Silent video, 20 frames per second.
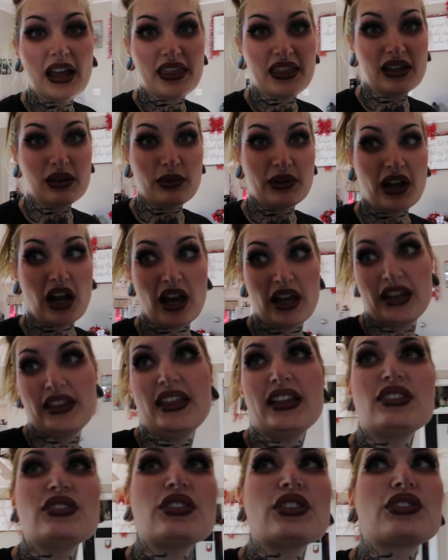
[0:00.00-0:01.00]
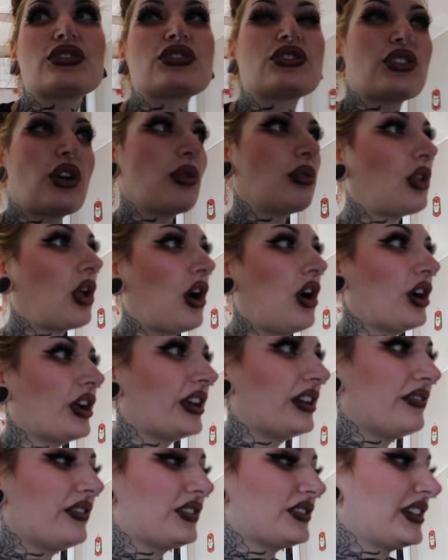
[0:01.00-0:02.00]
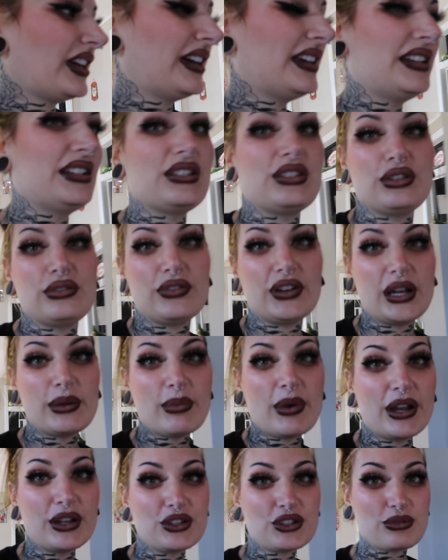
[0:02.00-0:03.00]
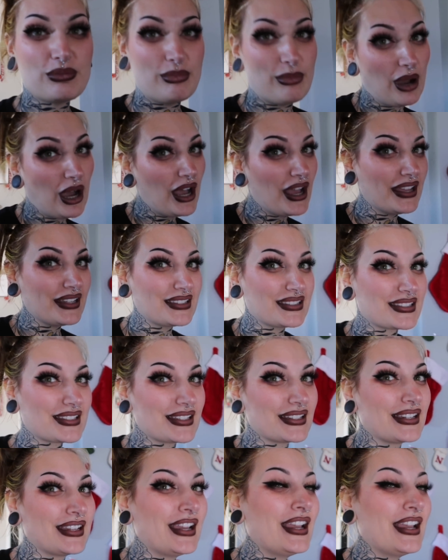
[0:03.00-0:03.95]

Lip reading: I think we got it. That took so long and it feels like I didn't do very much, but